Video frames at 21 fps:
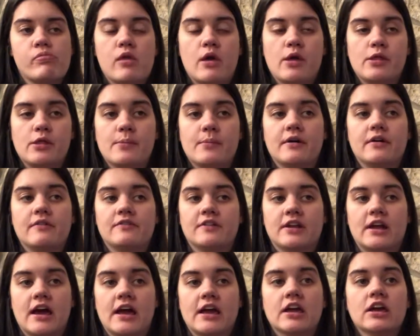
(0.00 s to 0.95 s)
in the middle of the
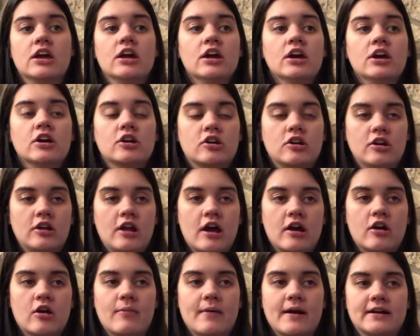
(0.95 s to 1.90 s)
night. Could
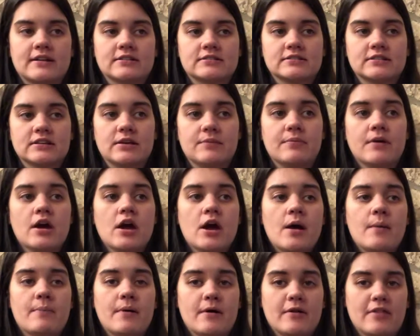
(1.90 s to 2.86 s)
not go back to sleep,
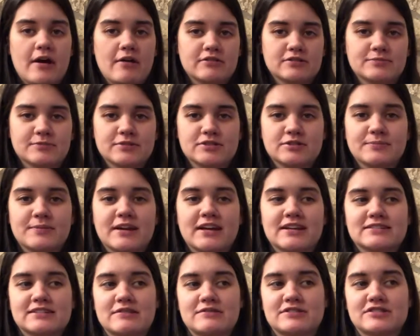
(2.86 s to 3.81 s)
but that was mostly
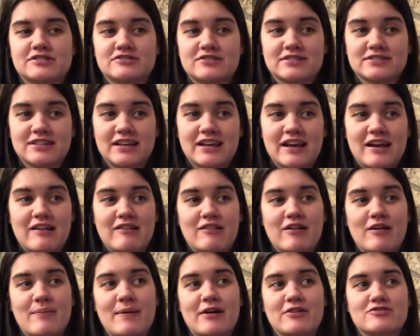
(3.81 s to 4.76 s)
because I was stressing
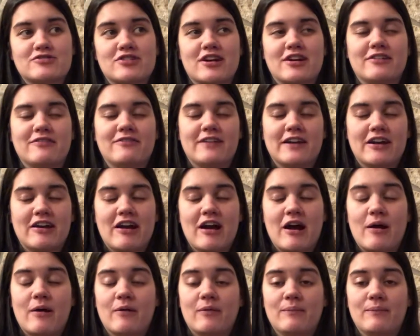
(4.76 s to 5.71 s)
out about trying to figure
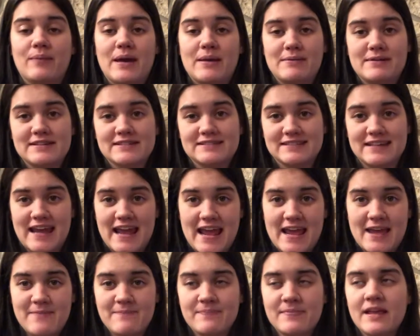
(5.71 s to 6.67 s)
out baby's
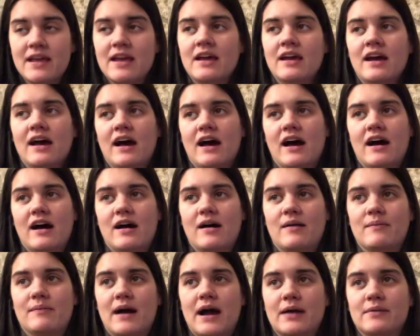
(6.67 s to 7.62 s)
name.
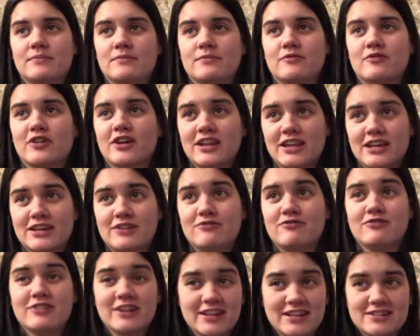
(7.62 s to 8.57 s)
Um, I'm really,
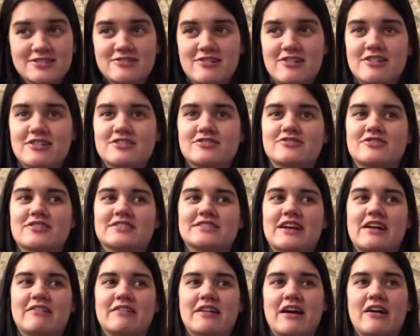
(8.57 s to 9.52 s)
really starting to stress
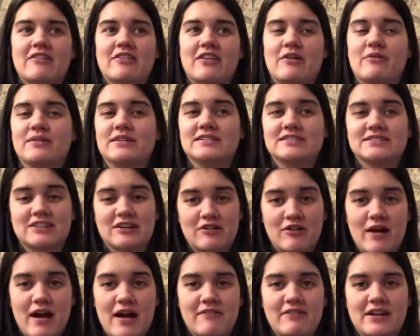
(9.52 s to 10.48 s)
out now that we still
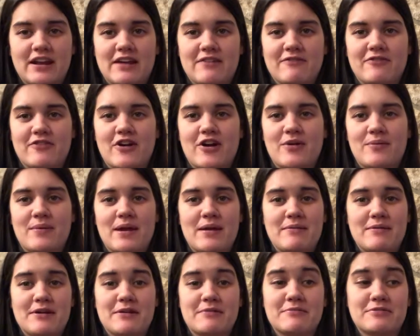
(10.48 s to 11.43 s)
don't have a name for our
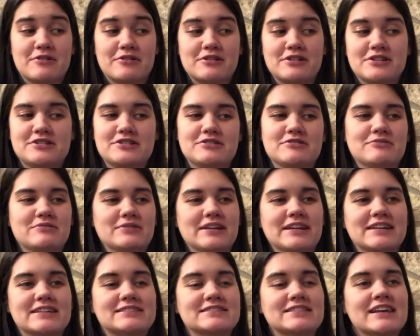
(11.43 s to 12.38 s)
baby. I'm 32
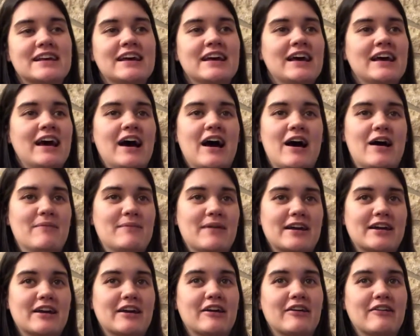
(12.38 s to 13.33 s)
weeks. Um, I
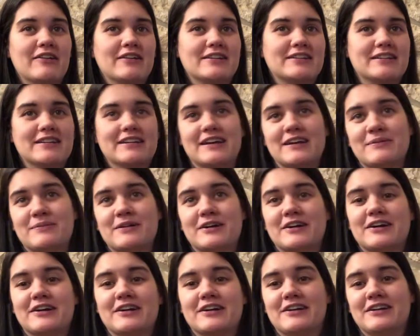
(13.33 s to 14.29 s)
could go into
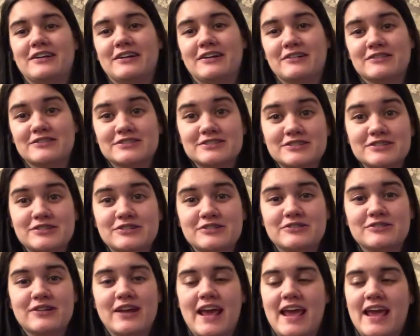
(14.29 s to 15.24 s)
labor, you know,
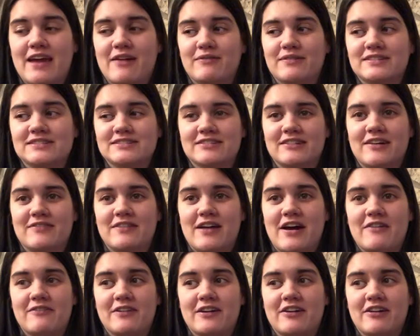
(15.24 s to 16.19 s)
soon, and we still have
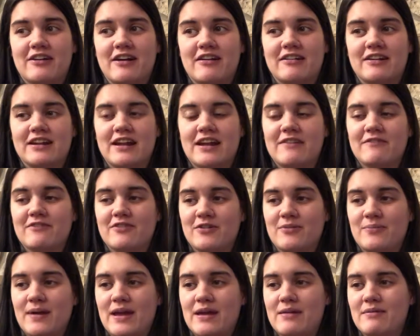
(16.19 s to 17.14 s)
not figured out a name
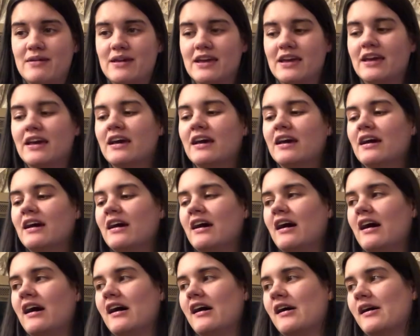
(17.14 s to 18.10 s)
for baby.
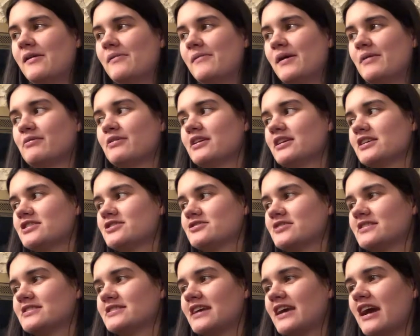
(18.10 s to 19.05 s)
Um, I'm really
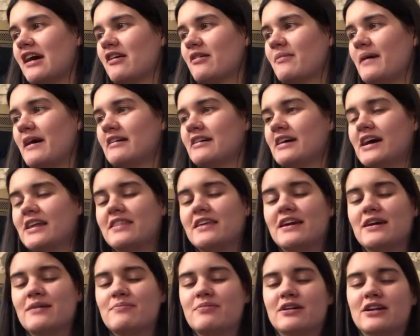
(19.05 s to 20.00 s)
stressing out about it. I
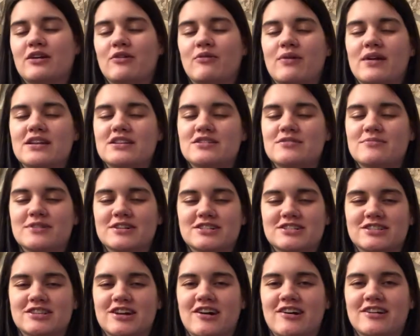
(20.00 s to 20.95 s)
think I'm putting way too
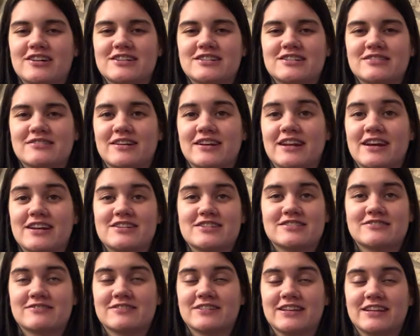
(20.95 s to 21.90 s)
much thought into it and I
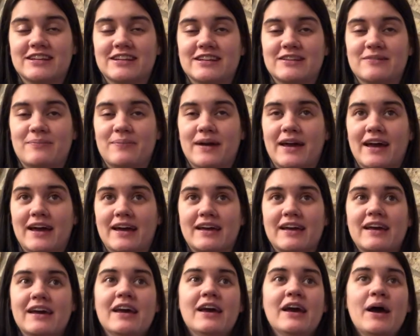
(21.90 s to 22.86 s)
just really need a
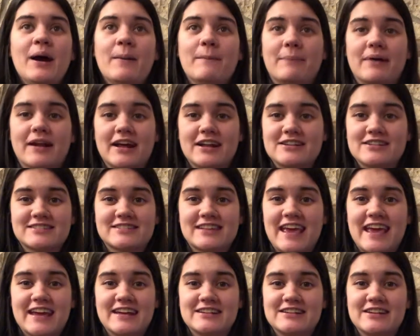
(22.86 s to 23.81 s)
pick. But I just
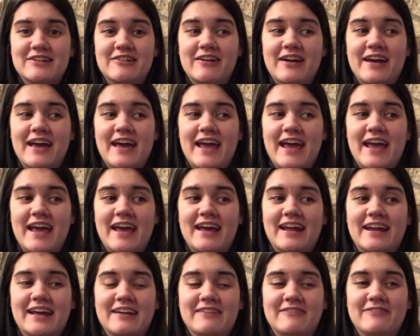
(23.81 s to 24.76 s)
can't do it.
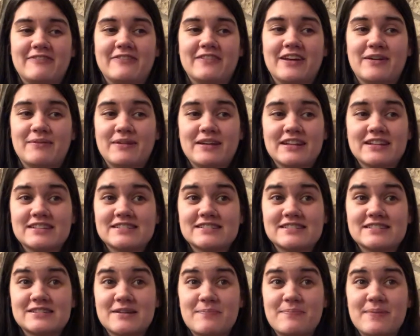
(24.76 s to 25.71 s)
And I, I mean, this
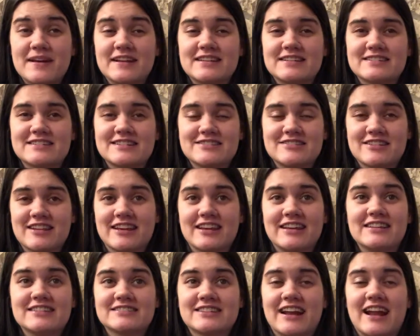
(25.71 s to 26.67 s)
is a big decision.
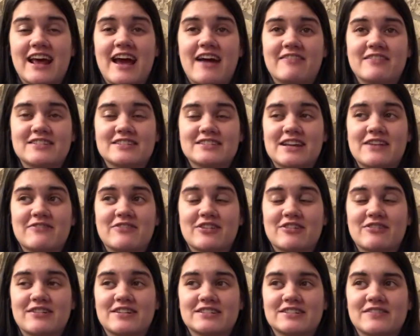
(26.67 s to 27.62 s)
Like, he's going to have this name for
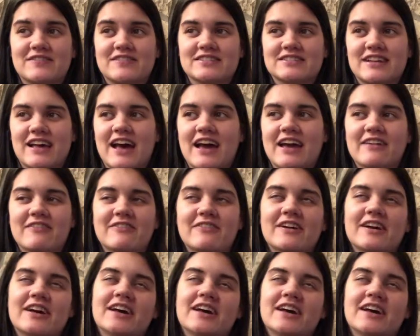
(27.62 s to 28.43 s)
the rest of his life.